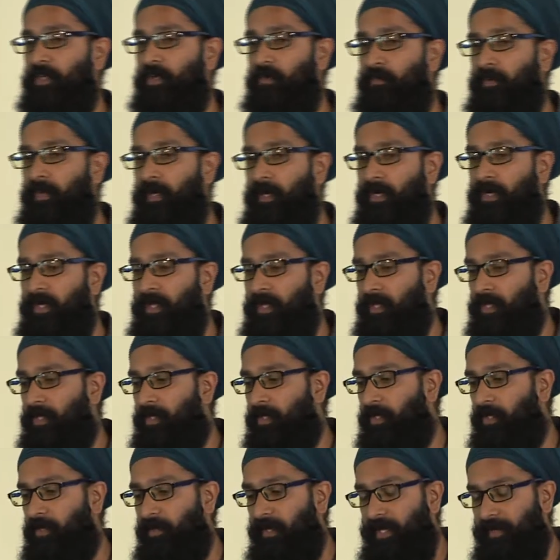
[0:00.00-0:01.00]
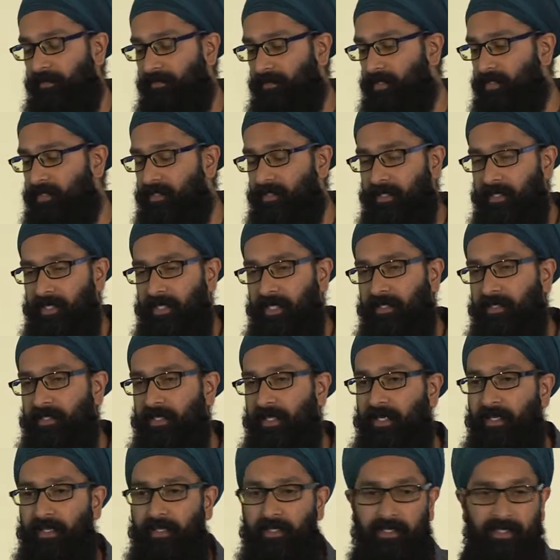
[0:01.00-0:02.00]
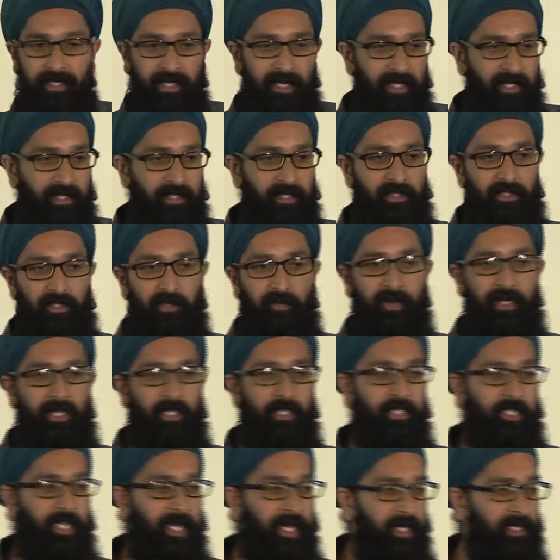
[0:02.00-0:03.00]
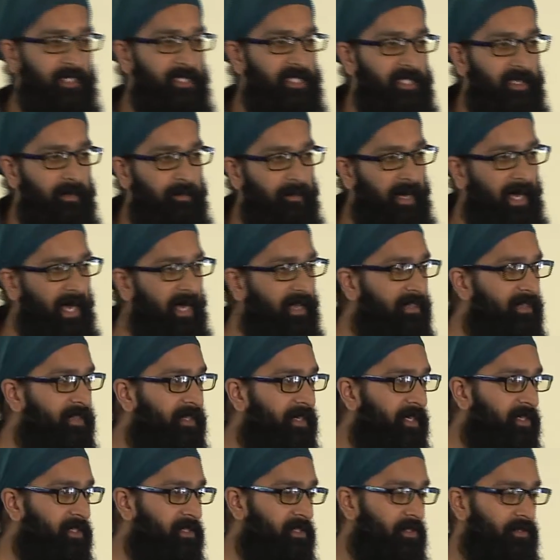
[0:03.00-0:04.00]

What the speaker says: where every city at the end of the day needs to write checks to buy things.